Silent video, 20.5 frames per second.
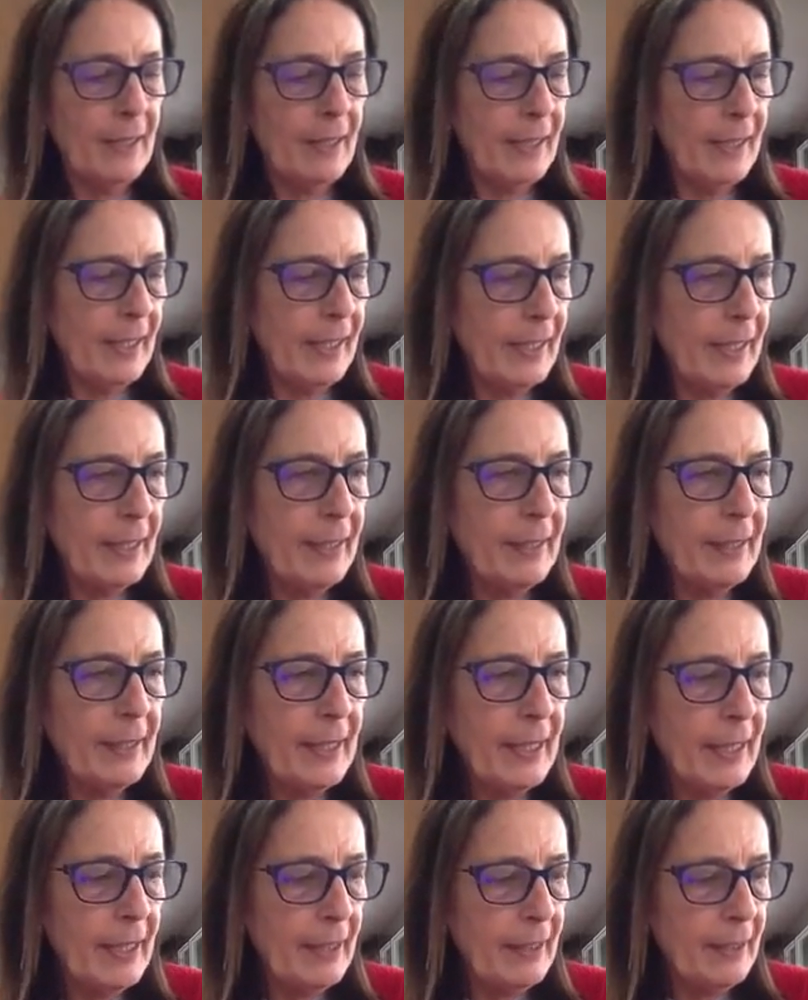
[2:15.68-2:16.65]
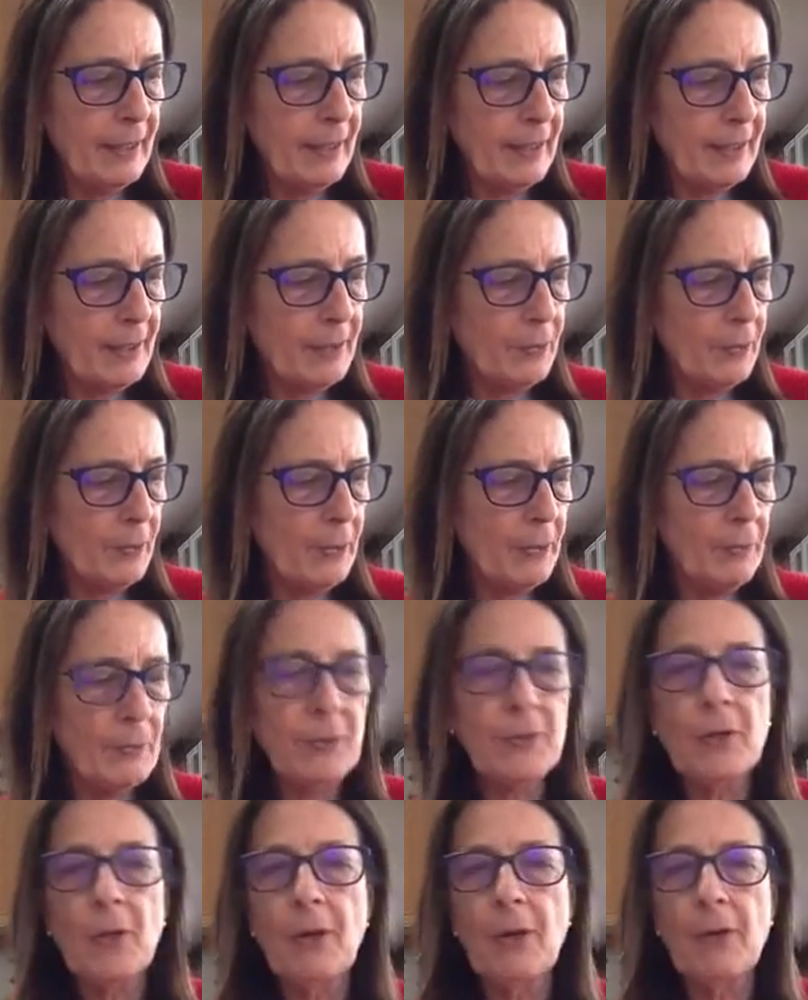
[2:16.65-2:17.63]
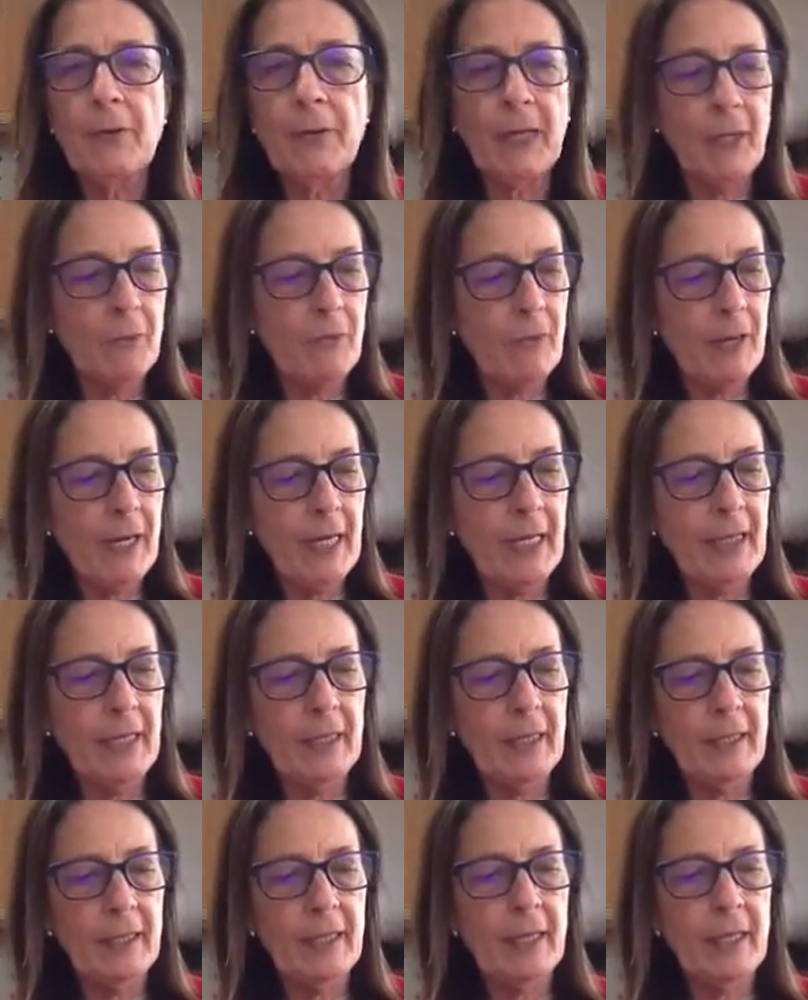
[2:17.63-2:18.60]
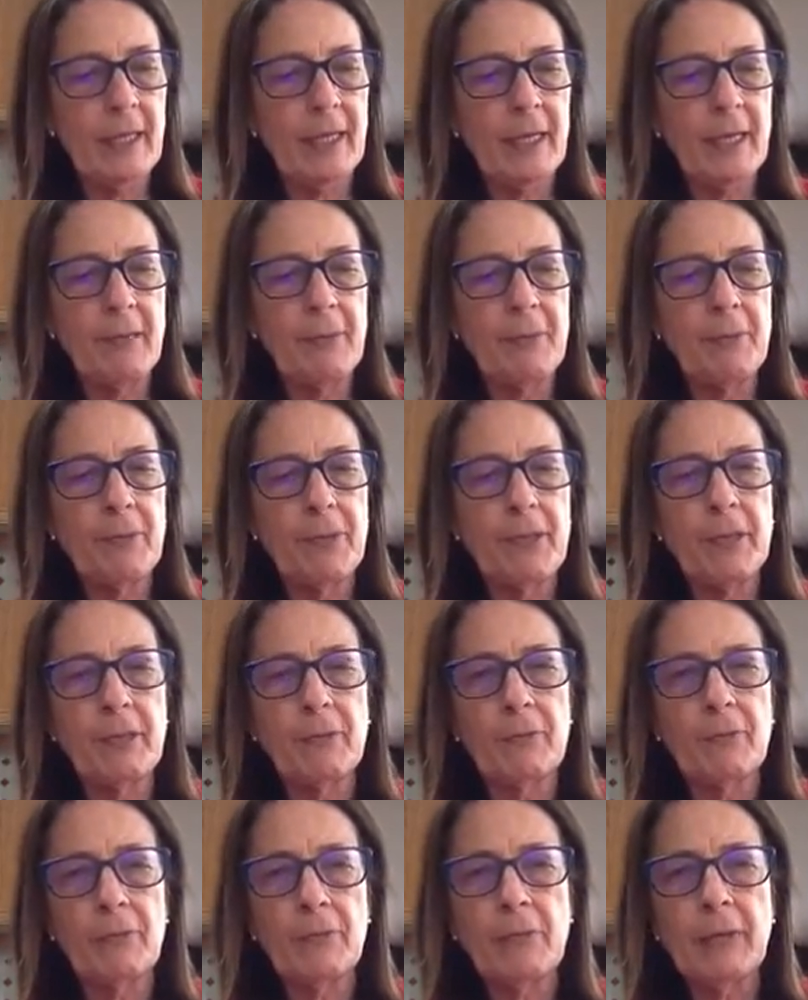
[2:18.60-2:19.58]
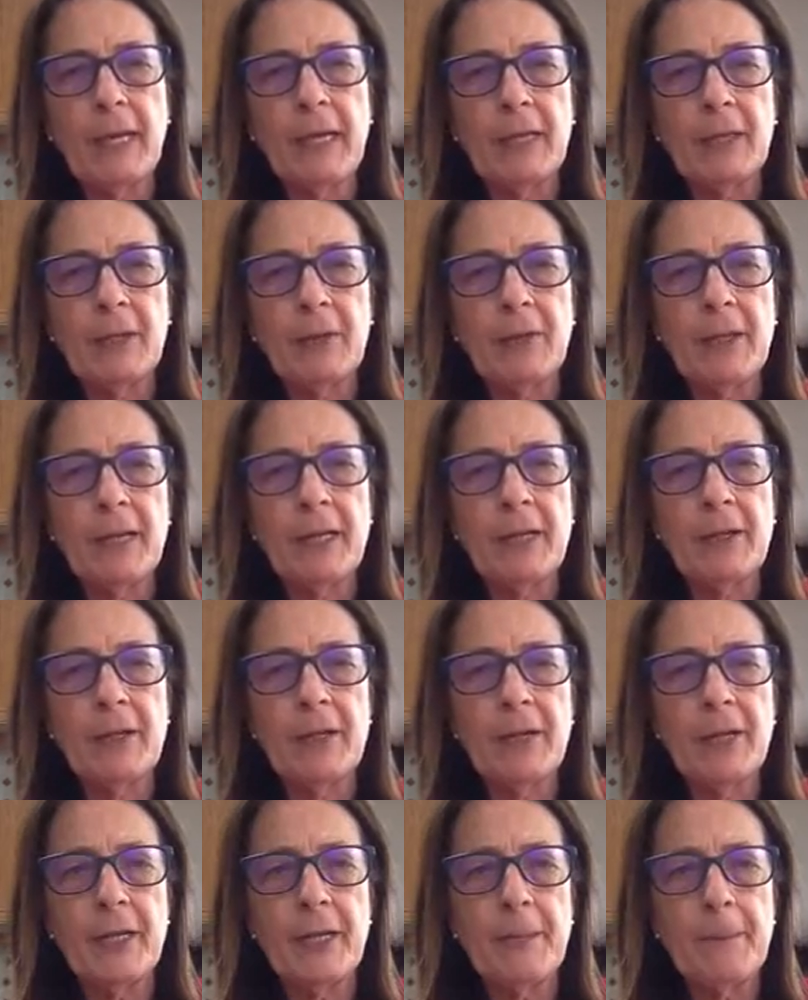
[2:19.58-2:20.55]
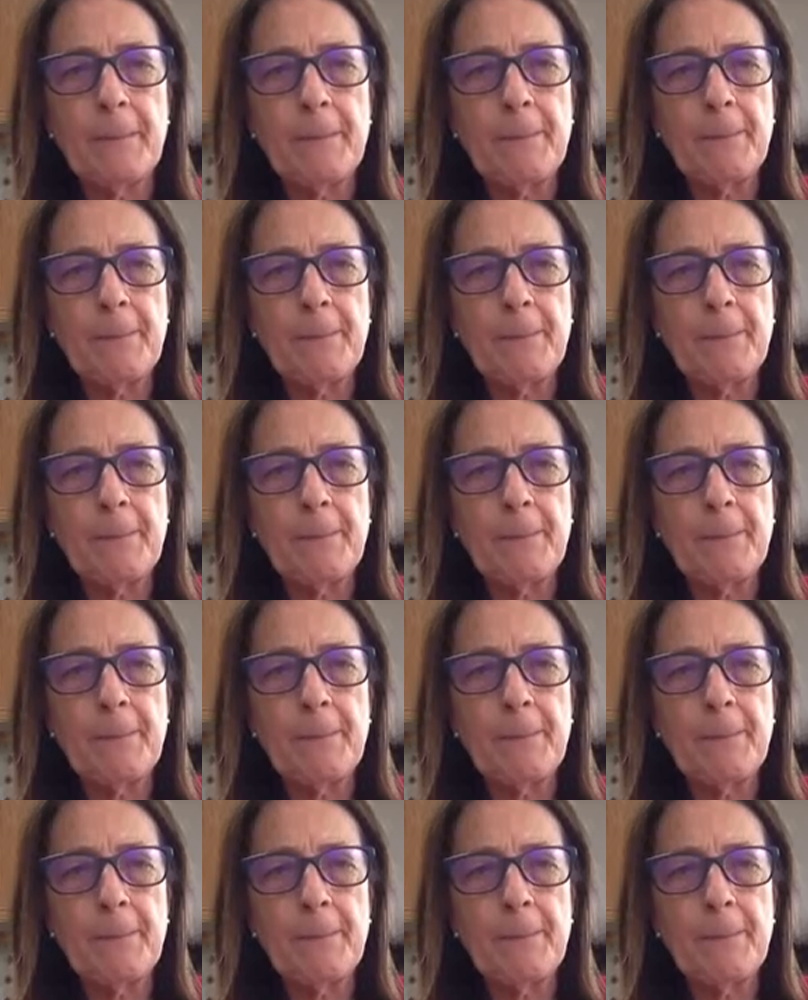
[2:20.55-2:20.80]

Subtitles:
And then this one was already white, and I put red crayon on it.